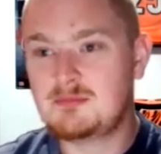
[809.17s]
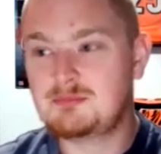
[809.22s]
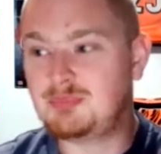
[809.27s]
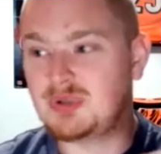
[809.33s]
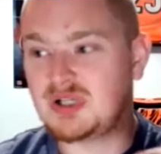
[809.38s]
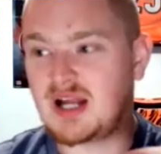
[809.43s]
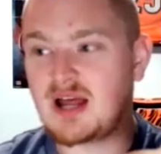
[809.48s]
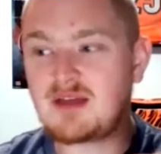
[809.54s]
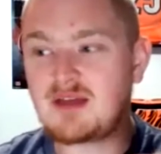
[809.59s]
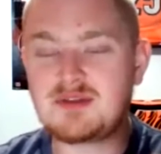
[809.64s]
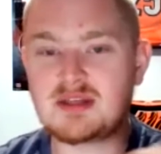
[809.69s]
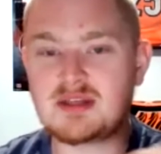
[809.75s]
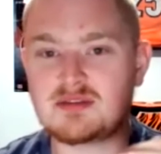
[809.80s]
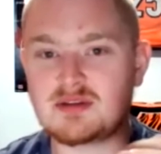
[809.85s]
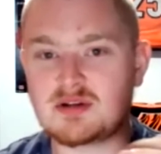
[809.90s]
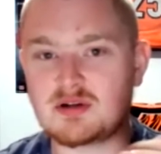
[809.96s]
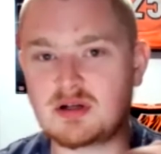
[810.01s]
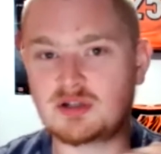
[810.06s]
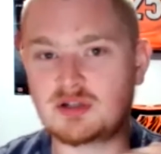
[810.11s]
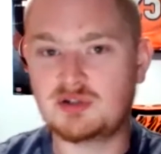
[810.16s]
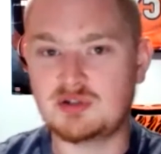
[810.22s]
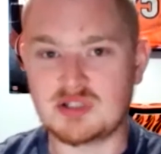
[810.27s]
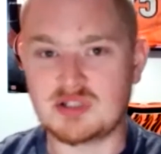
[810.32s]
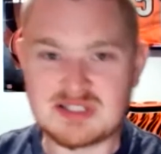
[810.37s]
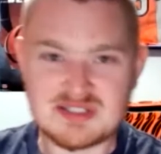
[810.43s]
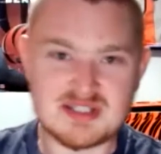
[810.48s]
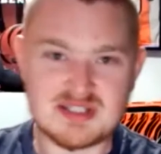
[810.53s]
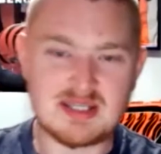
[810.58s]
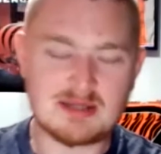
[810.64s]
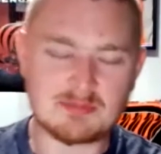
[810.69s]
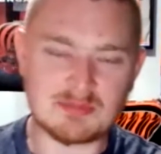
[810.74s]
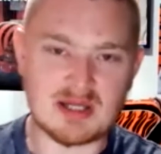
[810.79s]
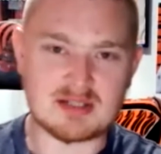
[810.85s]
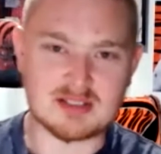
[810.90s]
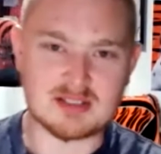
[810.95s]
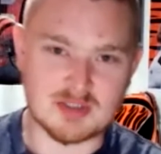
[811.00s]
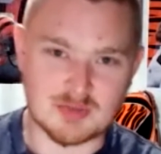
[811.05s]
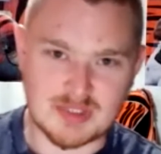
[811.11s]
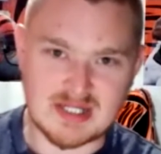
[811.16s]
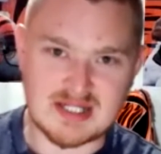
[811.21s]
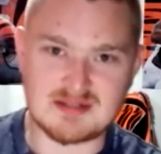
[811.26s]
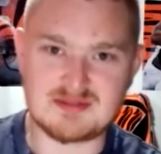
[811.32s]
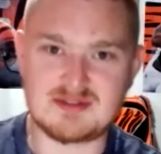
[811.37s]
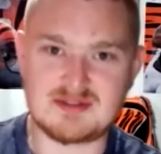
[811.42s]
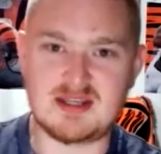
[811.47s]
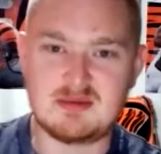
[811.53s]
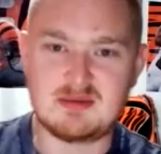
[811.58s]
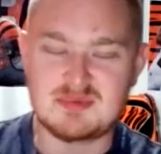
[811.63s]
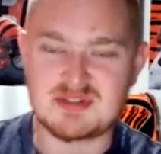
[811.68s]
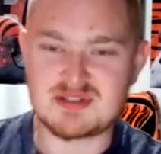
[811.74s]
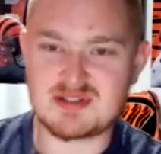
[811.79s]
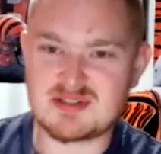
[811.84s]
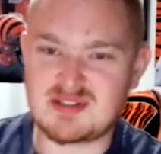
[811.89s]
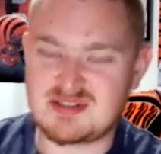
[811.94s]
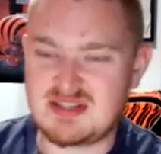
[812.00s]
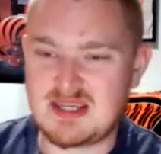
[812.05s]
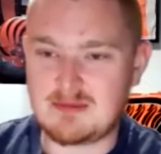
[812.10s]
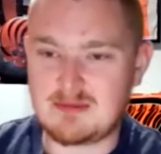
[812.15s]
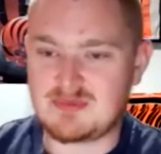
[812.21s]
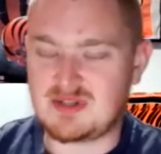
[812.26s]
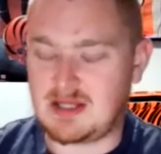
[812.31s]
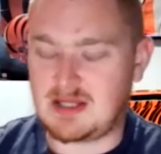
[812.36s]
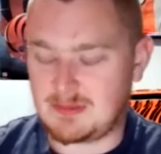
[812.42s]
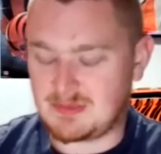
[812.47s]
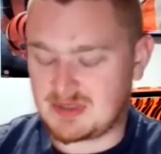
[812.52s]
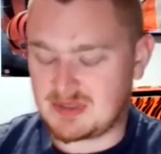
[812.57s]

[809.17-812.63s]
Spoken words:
but I think they're a good team, not a great team. This is a team that